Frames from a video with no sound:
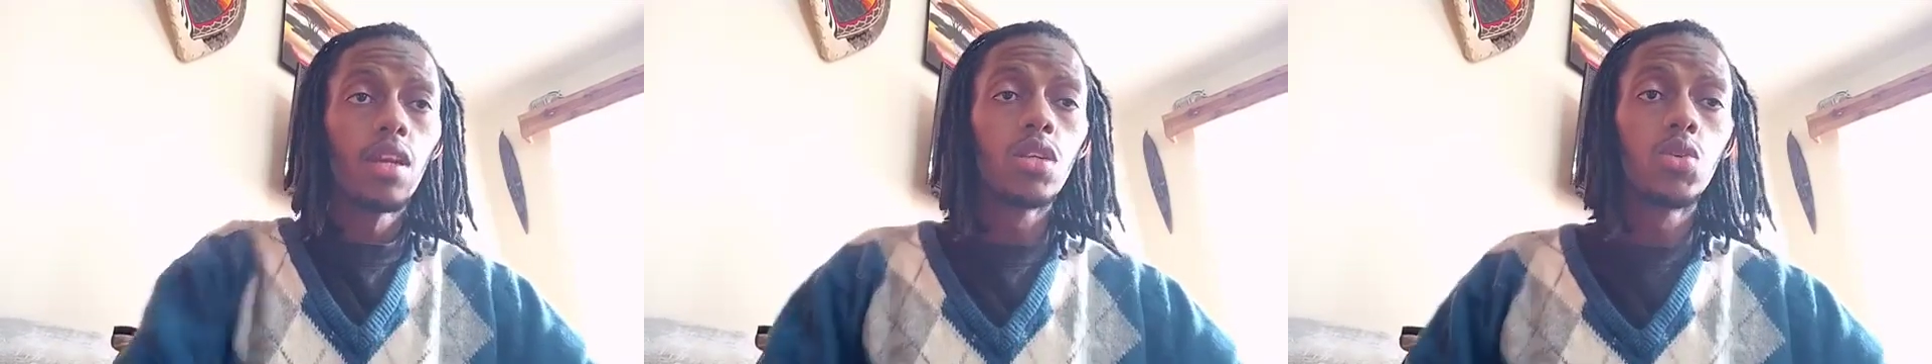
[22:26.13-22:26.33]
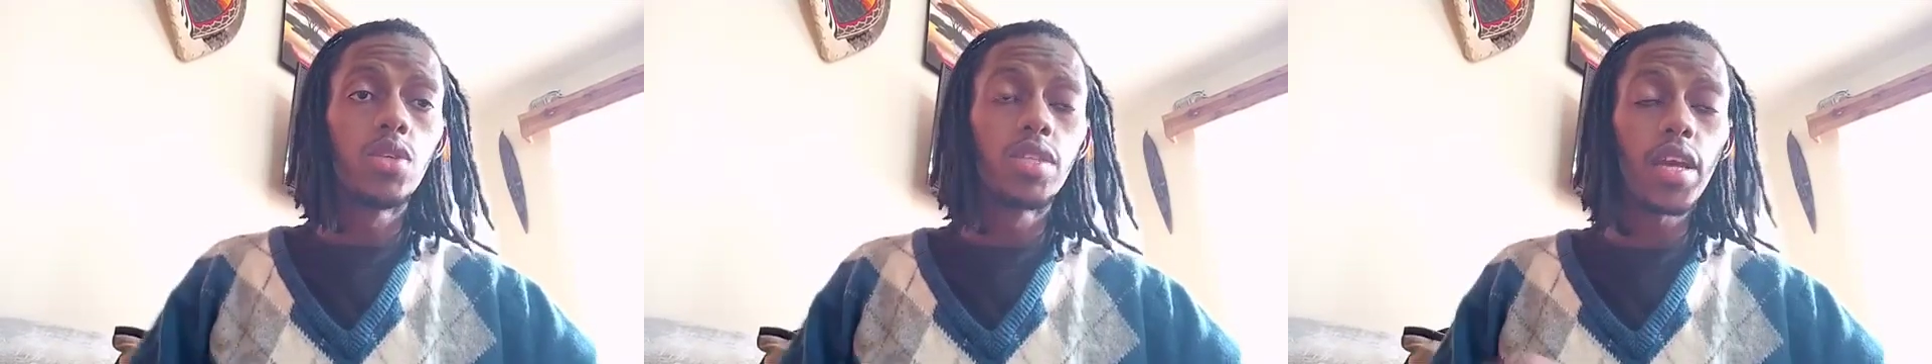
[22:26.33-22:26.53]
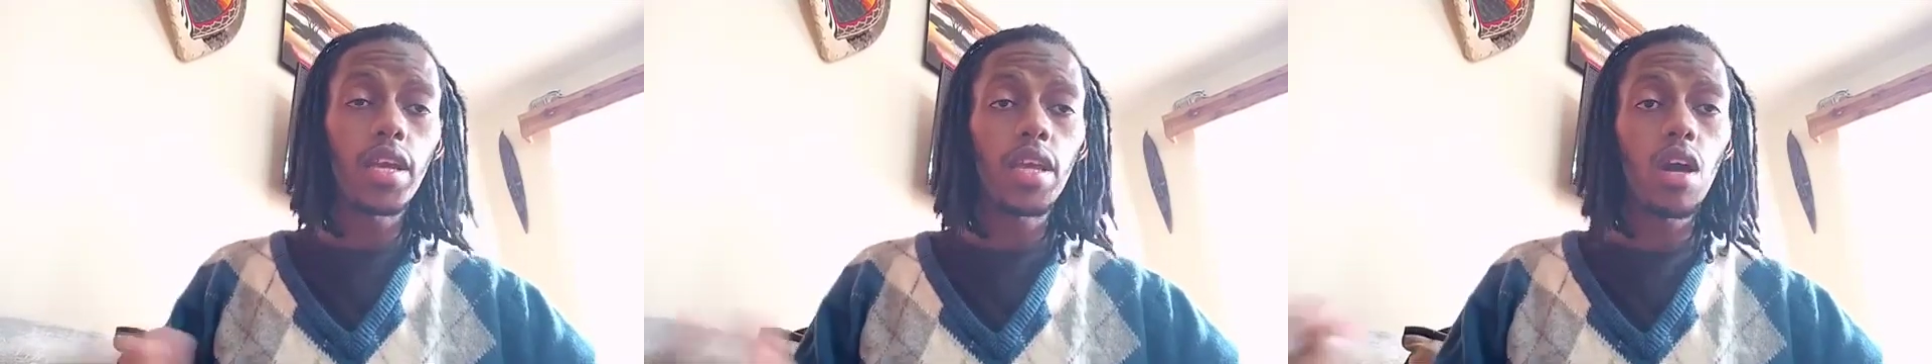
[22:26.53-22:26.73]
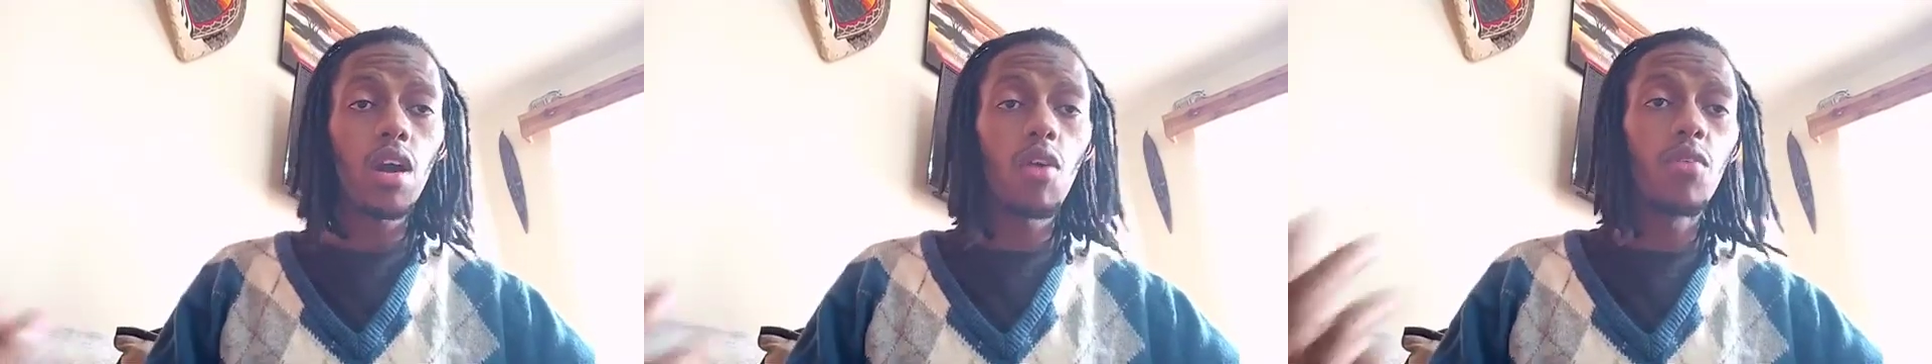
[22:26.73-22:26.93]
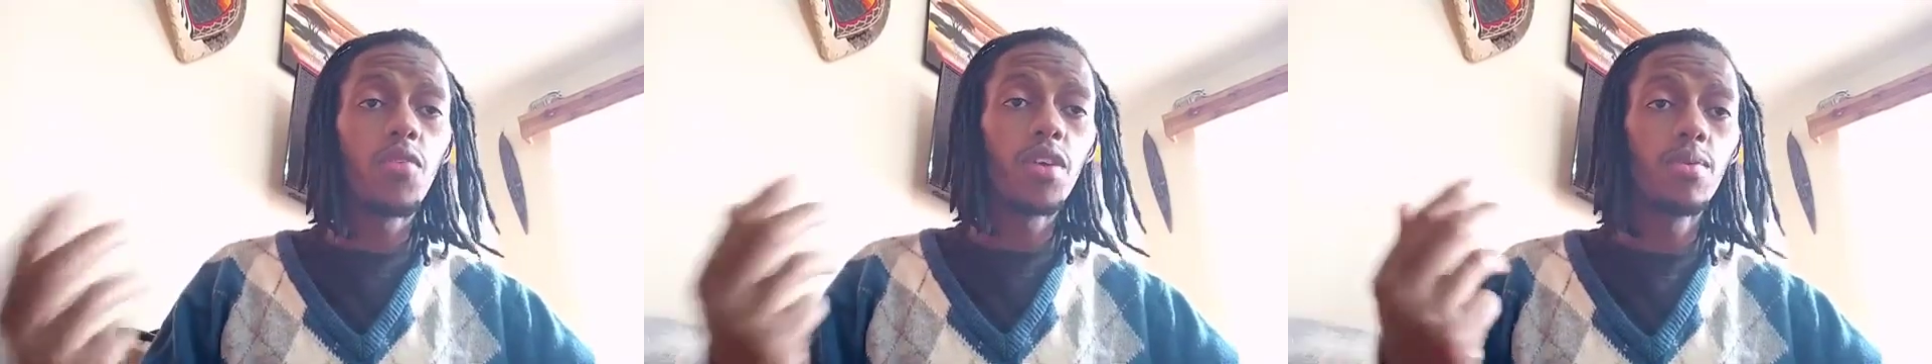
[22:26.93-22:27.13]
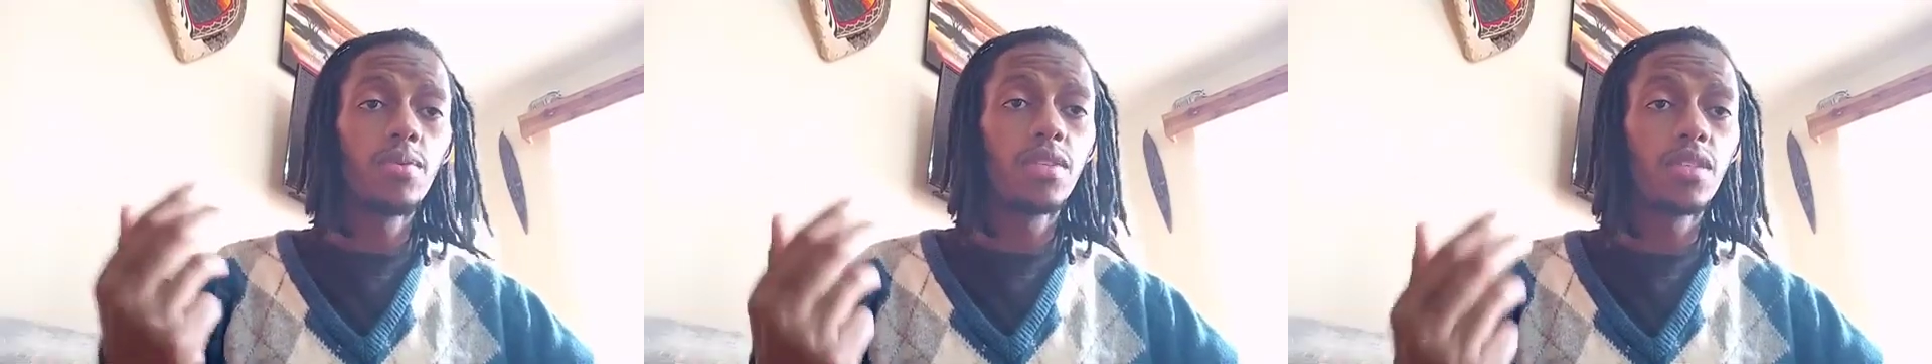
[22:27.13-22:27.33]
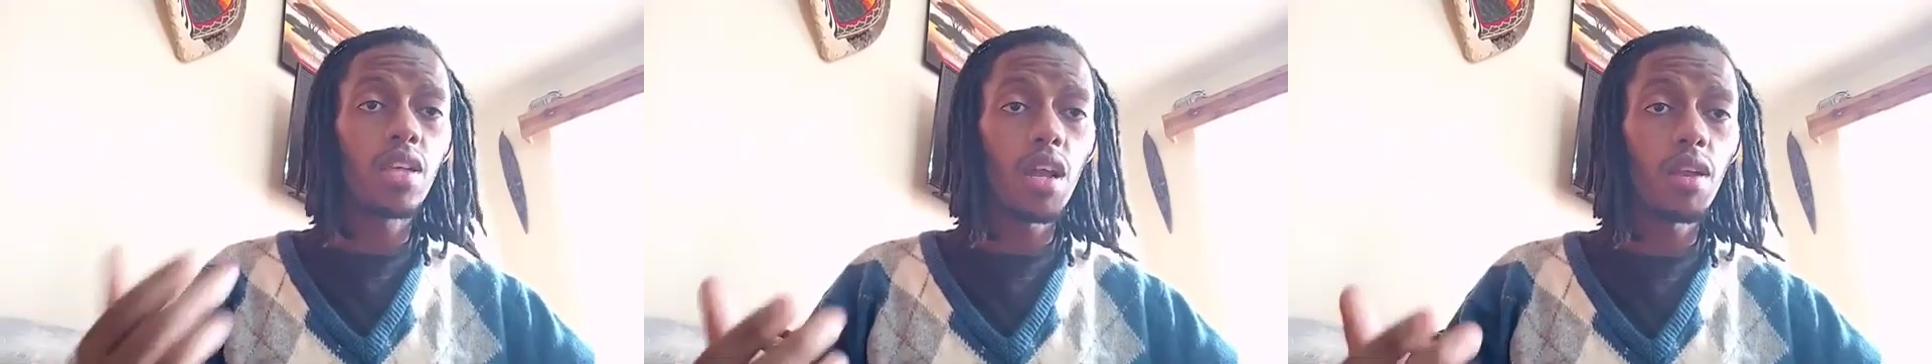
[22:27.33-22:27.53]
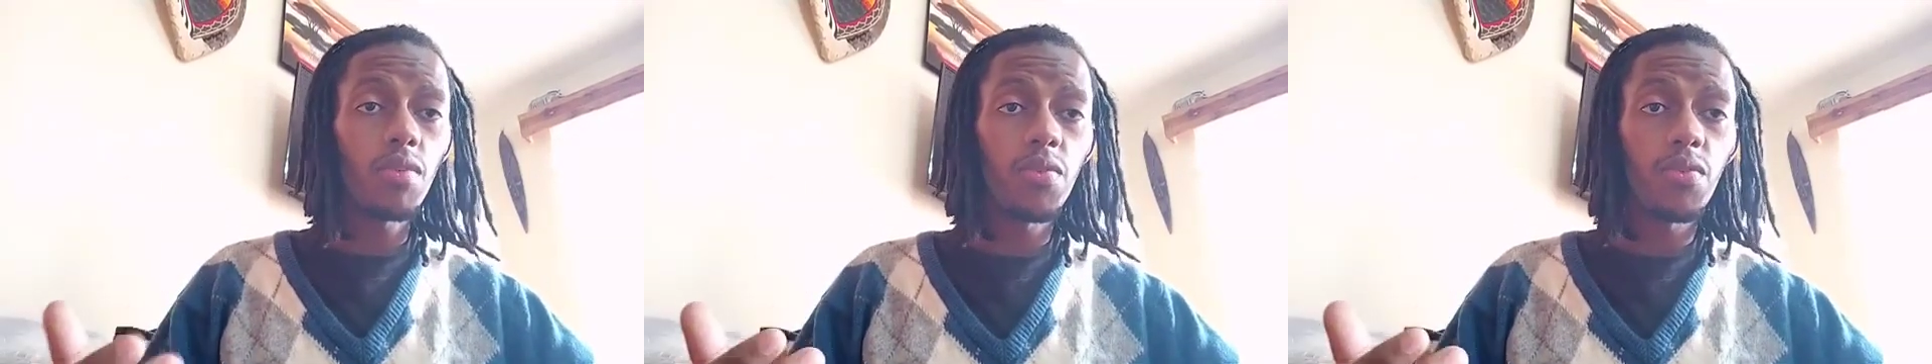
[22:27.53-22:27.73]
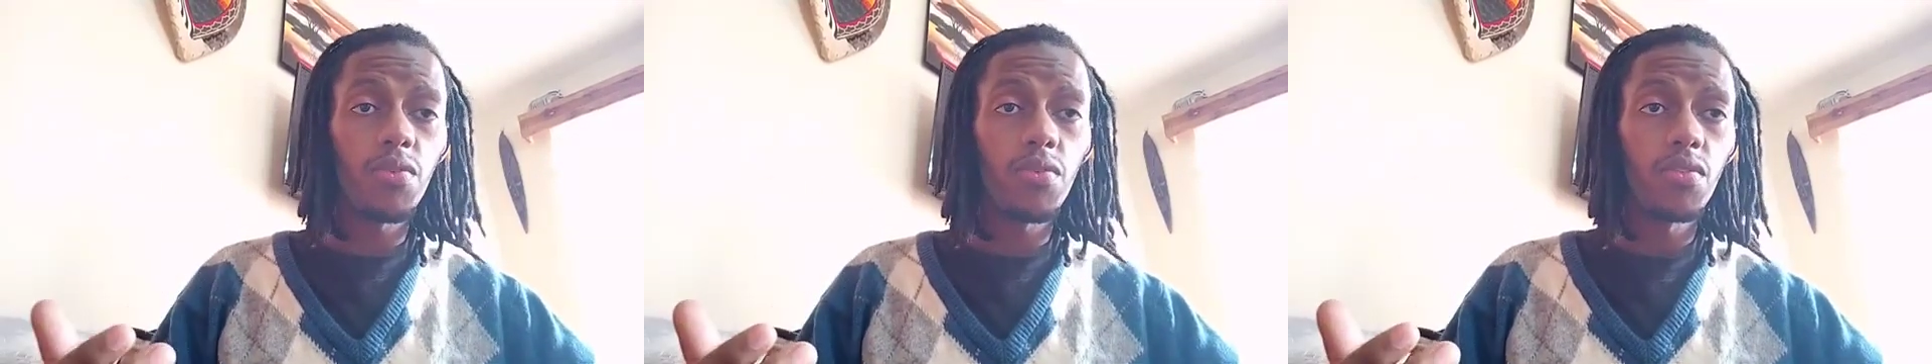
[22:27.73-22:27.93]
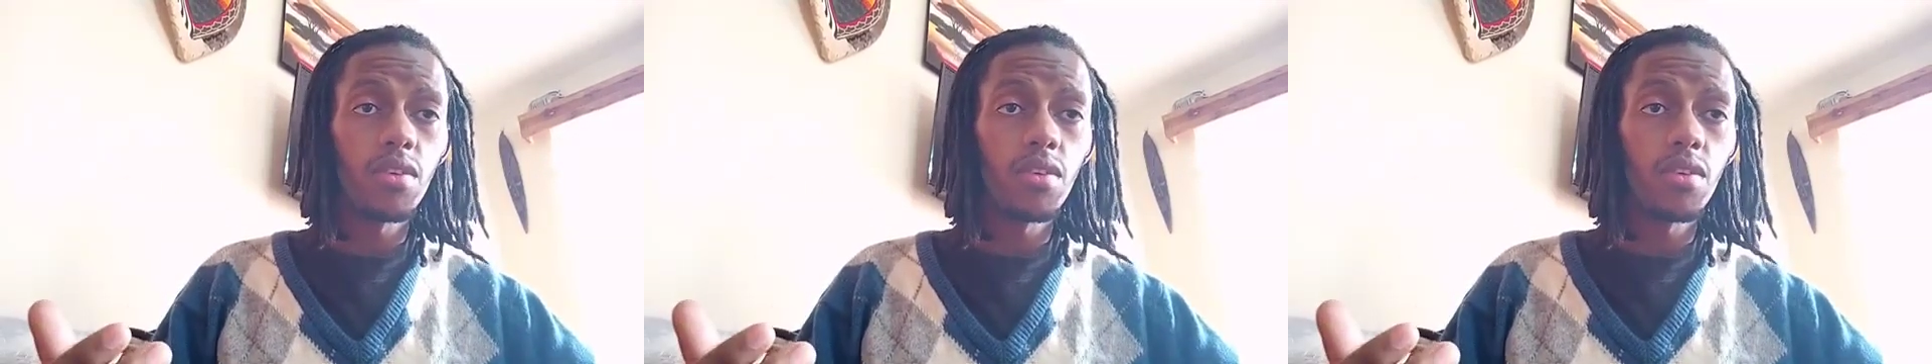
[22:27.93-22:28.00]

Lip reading: to take care of himself,